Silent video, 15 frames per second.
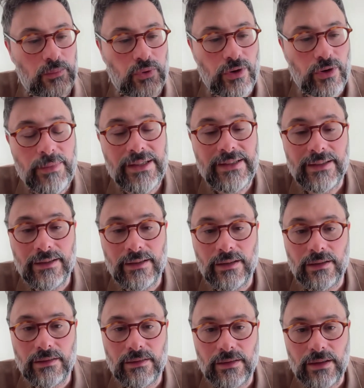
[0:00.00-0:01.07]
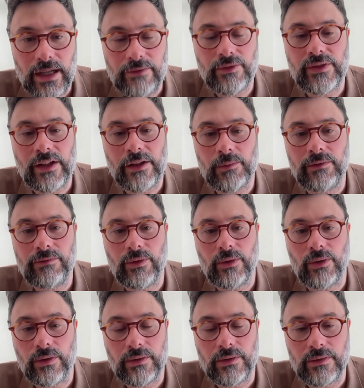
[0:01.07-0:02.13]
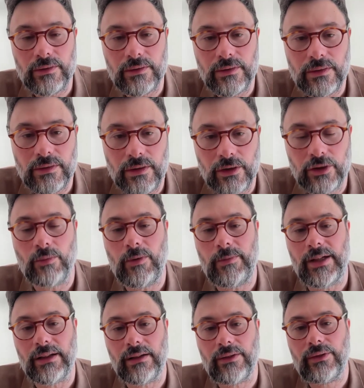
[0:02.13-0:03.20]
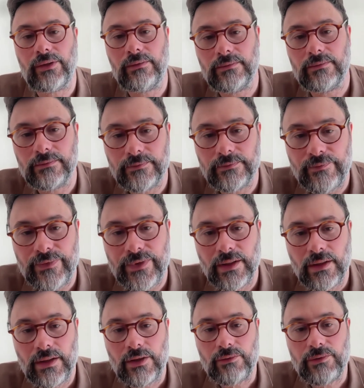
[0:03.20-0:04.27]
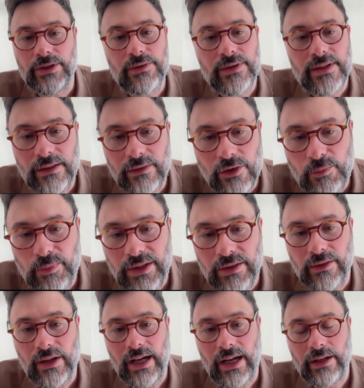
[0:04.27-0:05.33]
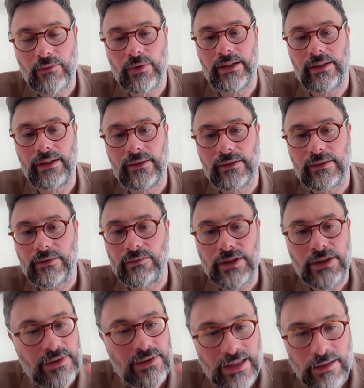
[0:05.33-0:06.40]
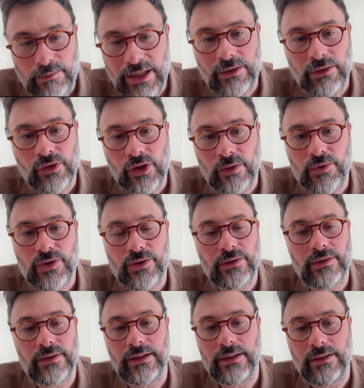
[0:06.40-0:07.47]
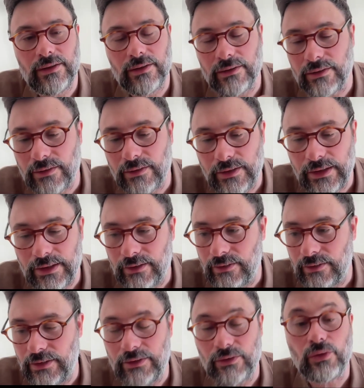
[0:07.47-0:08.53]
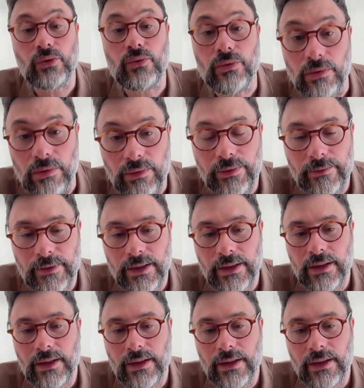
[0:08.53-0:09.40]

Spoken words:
prohibiting advertisement for automobiles, reducing the speed on the highways, reducing meat consumption in the schools.